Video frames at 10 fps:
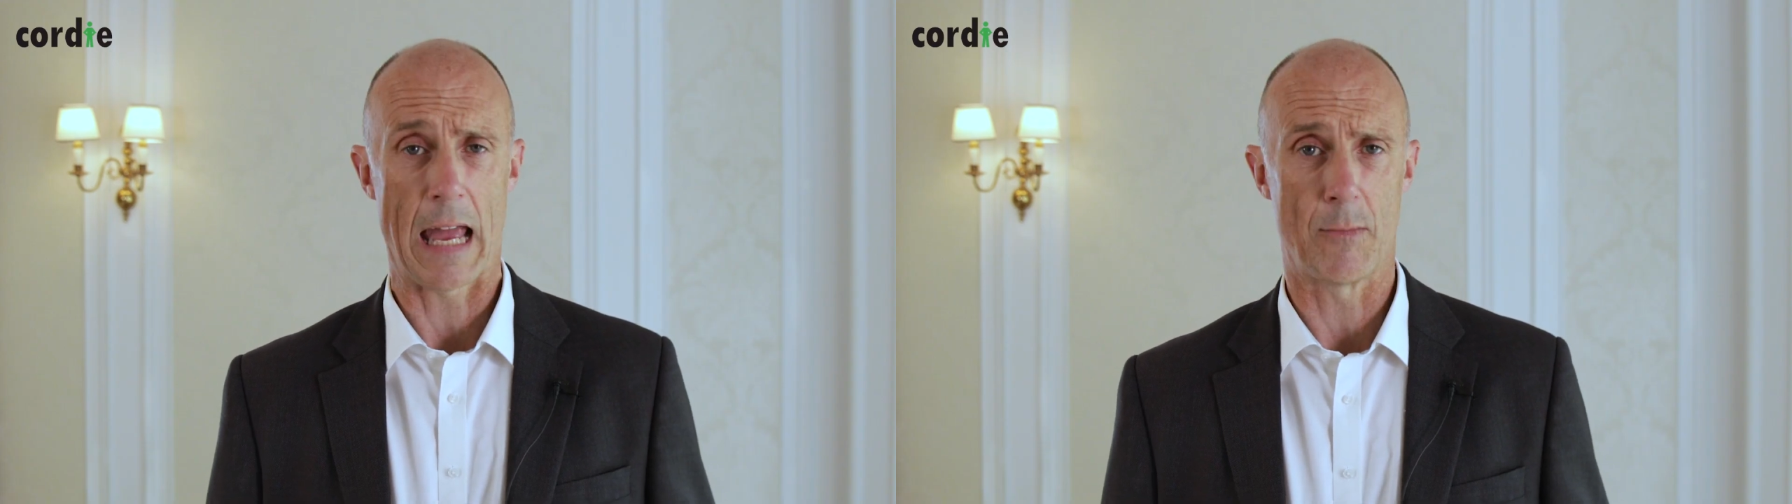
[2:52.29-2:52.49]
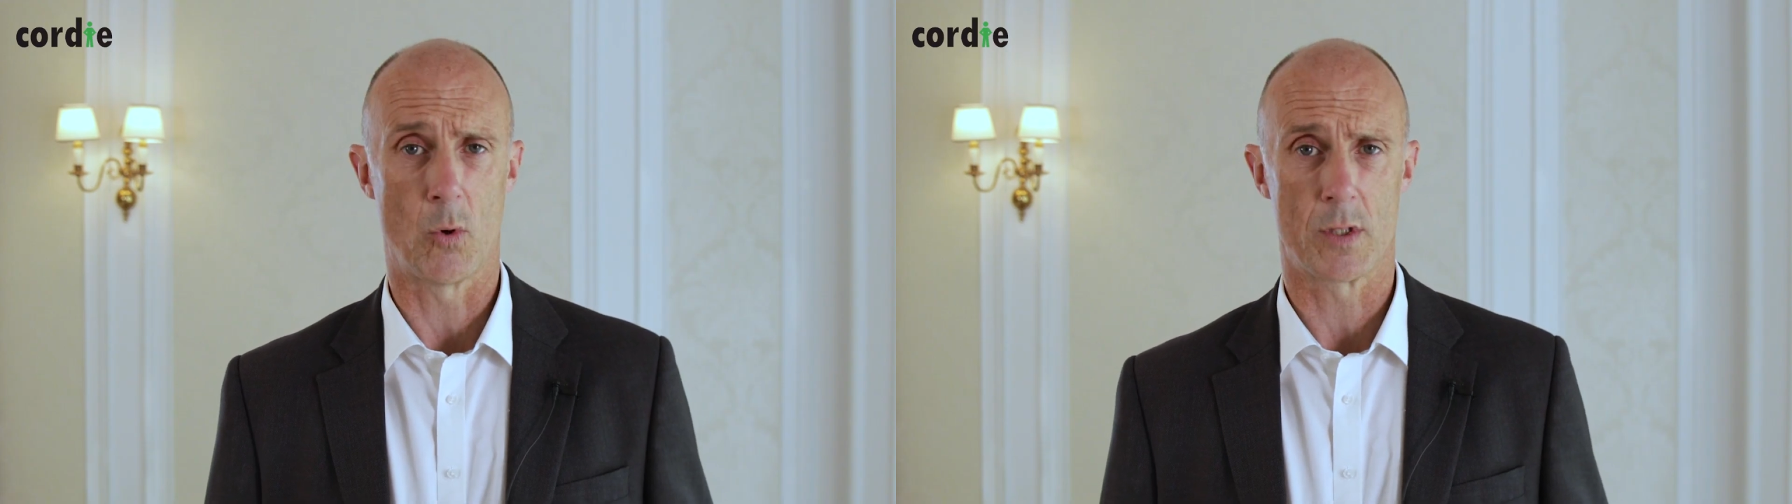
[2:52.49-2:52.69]

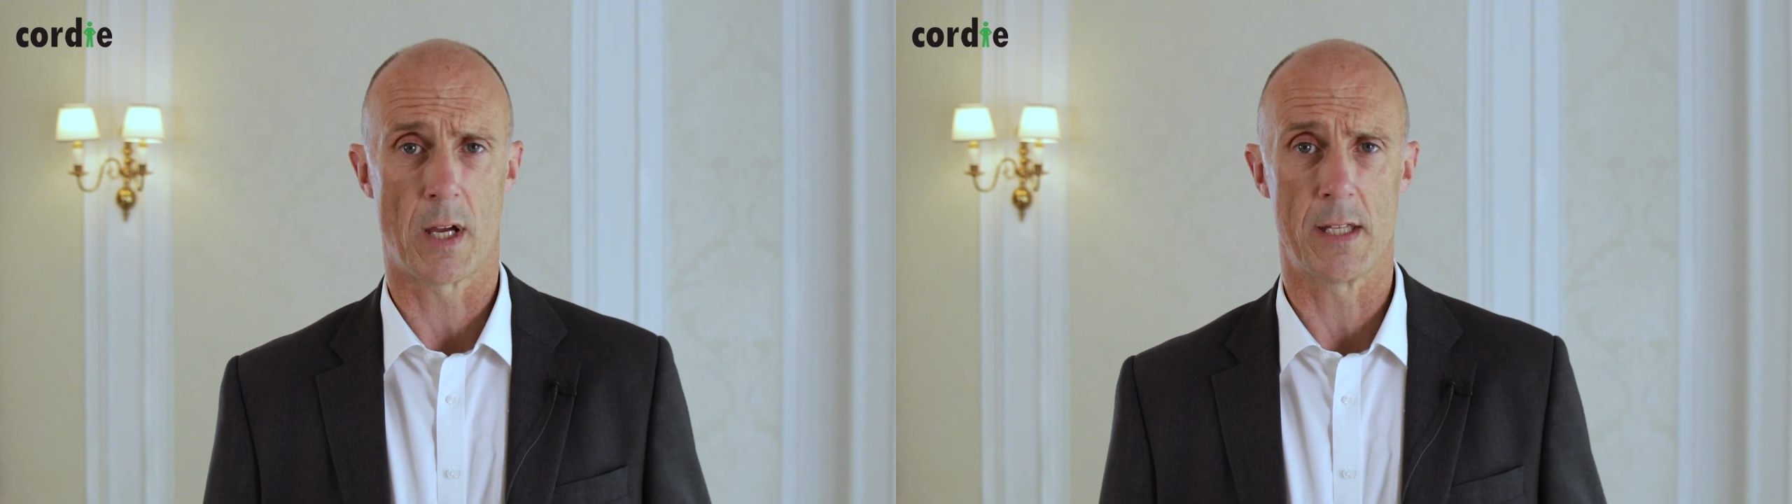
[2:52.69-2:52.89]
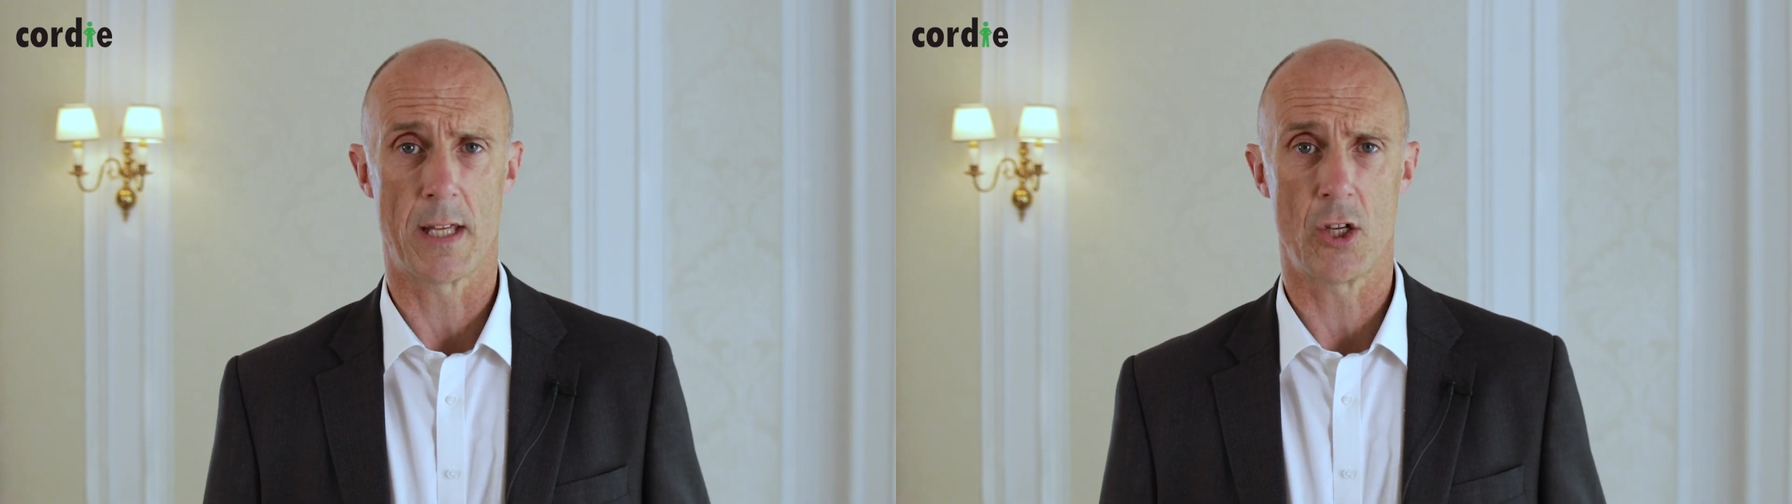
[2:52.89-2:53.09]

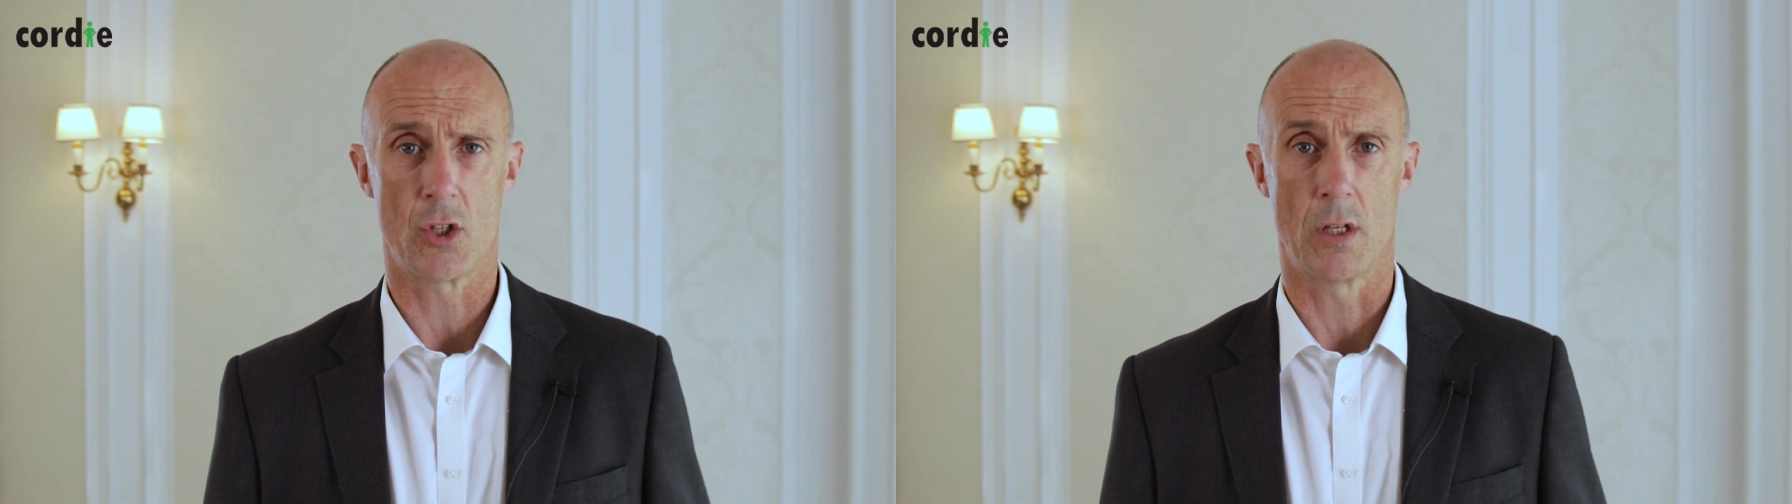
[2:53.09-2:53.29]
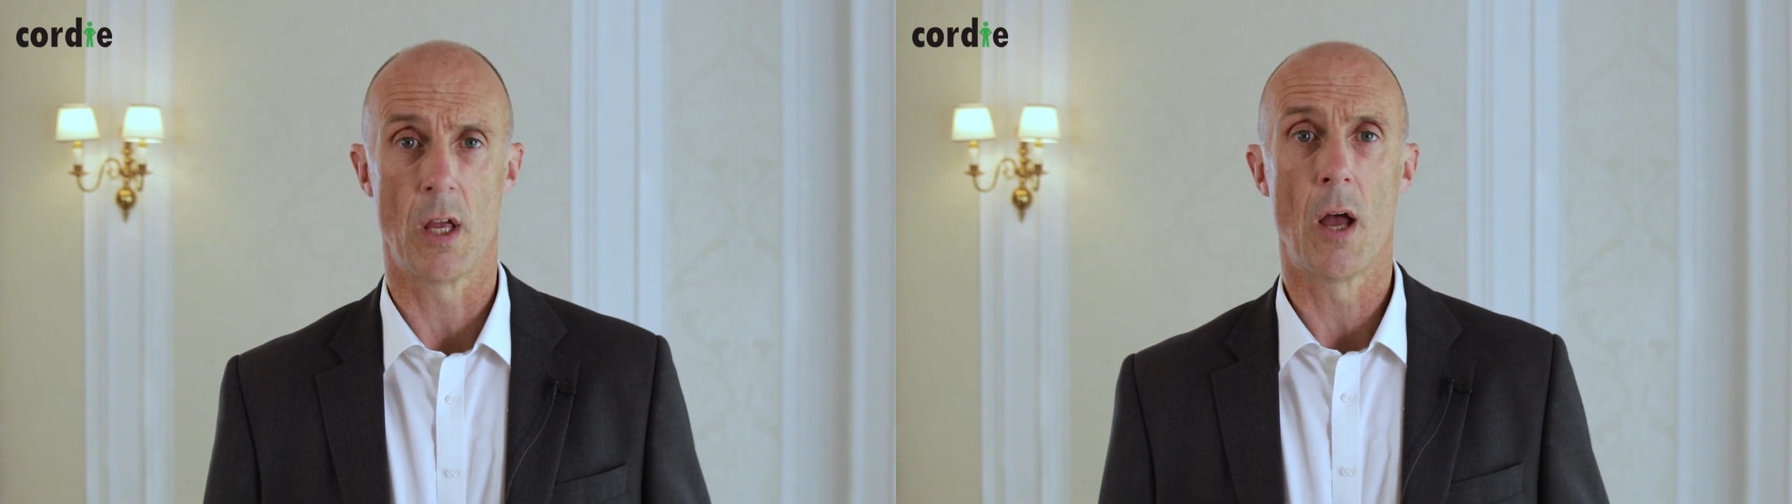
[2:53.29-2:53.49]
amortization,